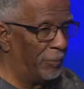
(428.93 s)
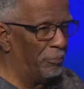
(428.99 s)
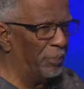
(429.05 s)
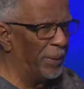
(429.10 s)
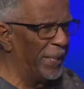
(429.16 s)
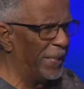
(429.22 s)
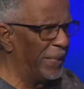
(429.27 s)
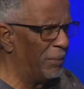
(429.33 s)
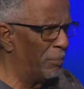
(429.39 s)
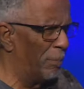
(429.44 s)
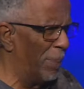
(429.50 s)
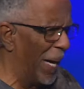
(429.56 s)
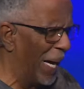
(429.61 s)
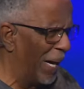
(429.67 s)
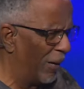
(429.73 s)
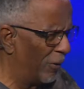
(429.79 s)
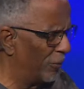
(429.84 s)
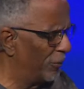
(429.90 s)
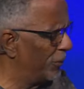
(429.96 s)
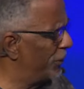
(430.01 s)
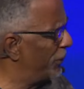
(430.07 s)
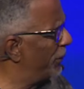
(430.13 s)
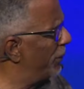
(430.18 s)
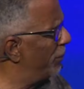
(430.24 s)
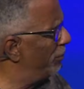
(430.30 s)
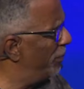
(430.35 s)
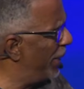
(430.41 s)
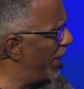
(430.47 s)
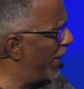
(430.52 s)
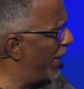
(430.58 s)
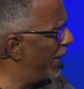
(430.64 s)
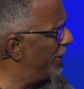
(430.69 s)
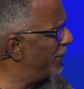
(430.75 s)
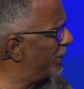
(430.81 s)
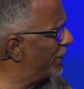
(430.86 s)
being bound to the
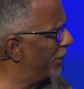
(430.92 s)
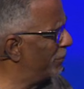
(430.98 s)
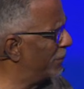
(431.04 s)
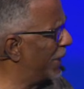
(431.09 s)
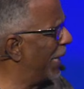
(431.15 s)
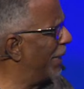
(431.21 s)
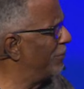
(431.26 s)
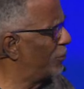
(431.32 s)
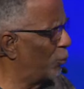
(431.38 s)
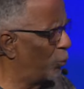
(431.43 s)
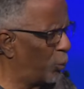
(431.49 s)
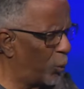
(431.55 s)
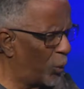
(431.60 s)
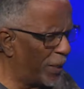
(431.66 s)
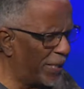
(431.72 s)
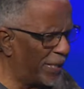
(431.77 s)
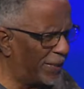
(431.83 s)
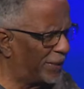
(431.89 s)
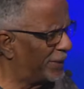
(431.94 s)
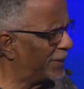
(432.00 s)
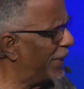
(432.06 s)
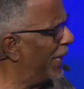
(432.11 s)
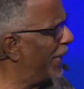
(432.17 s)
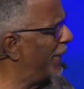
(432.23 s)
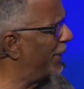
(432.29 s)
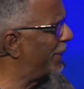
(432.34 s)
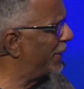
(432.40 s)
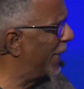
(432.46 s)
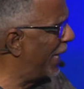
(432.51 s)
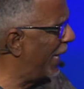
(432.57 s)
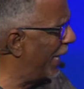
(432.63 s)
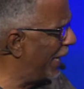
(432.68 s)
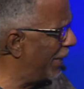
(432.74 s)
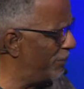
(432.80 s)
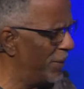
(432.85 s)
bed sometimes weeks at a
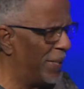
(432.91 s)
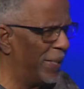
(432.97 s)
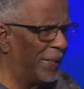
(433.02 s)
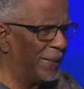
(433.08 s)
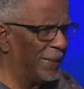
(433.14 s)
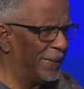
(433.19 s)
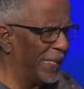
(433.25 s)
time,